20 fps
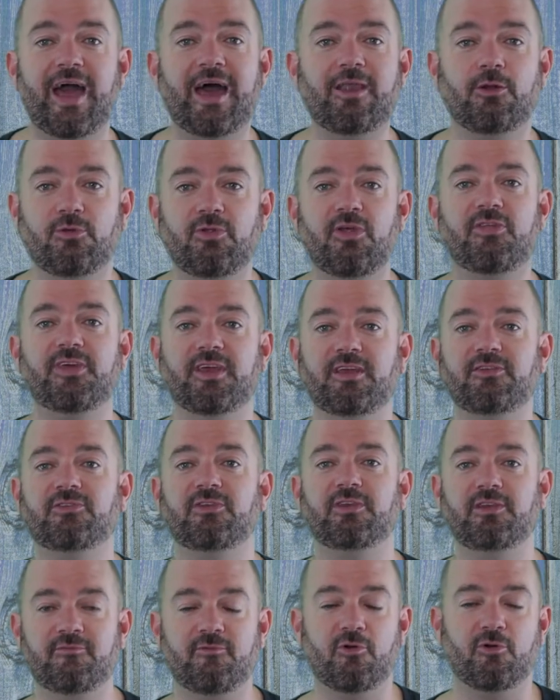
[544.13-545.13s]
out all the things
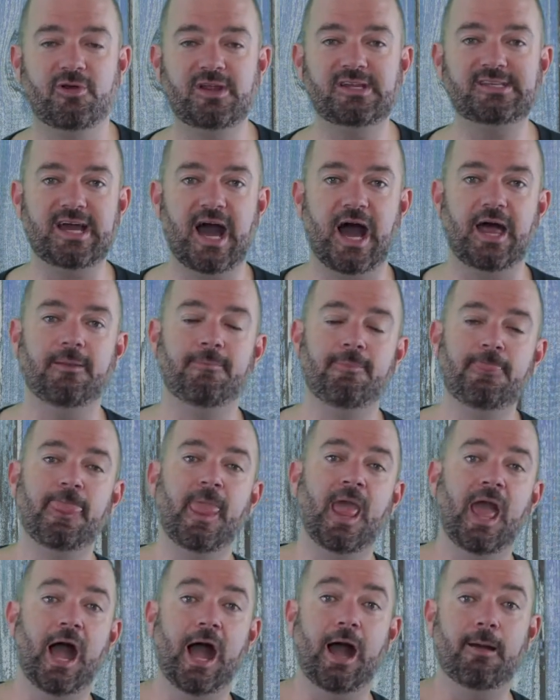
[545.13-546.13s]
that you've already done,
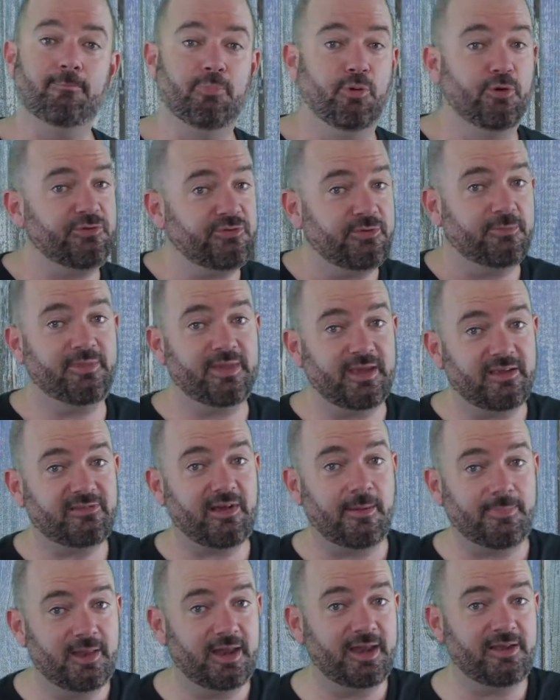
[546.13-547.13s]
push some things
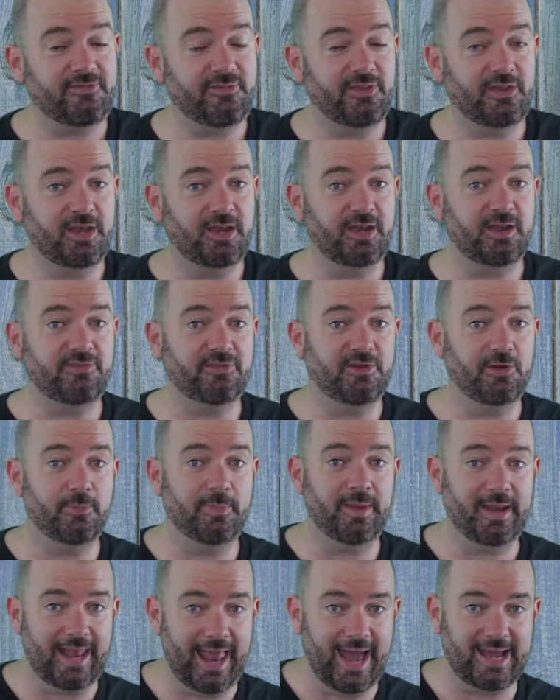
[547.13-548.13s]
up the list that you need to do a
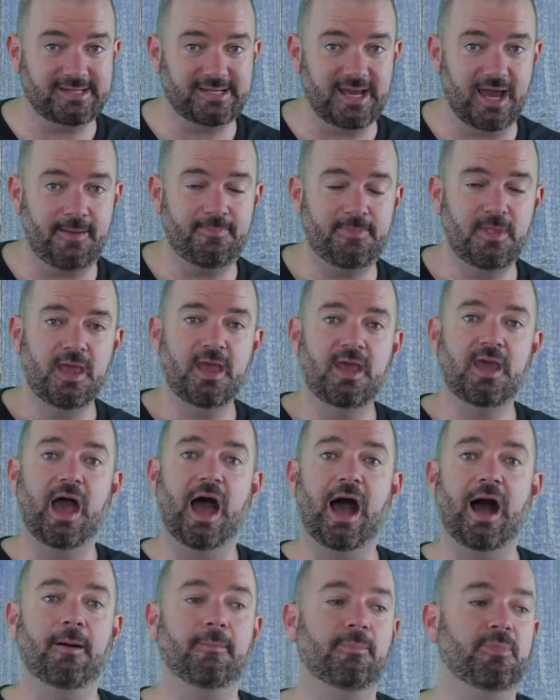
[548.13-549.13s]
bit later.
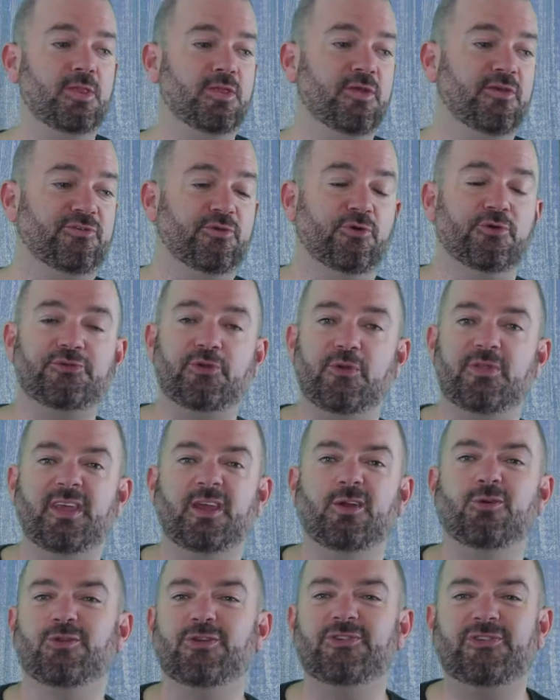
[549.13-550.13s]
There's also a
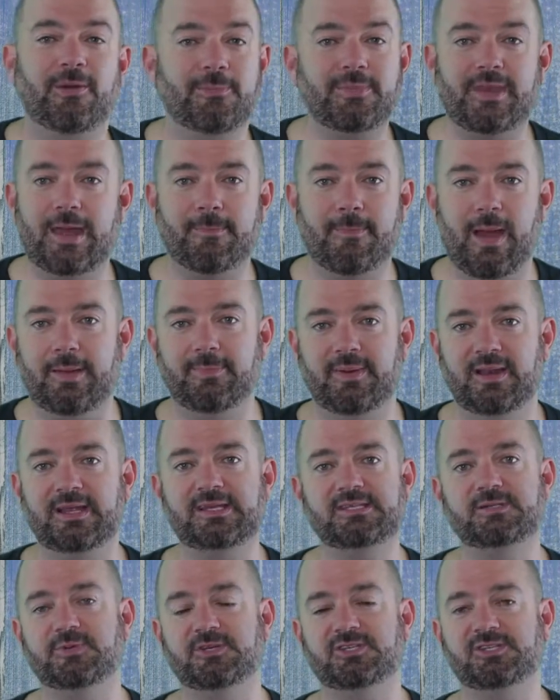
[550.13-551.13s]
thing called a someday maybe
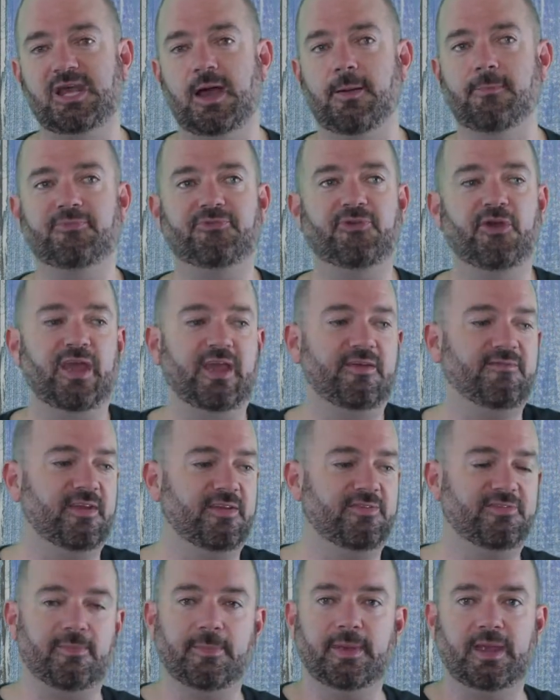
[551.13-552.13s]
list, which, so even
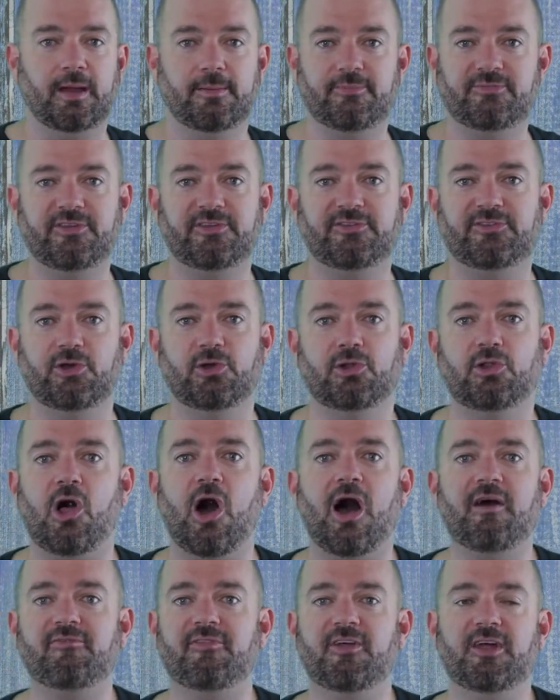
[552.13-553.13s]
if something comes into your
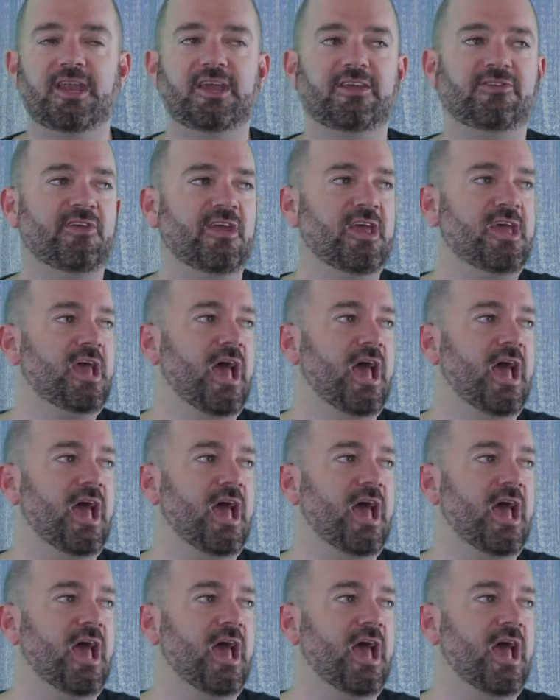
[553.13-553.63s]
life that is,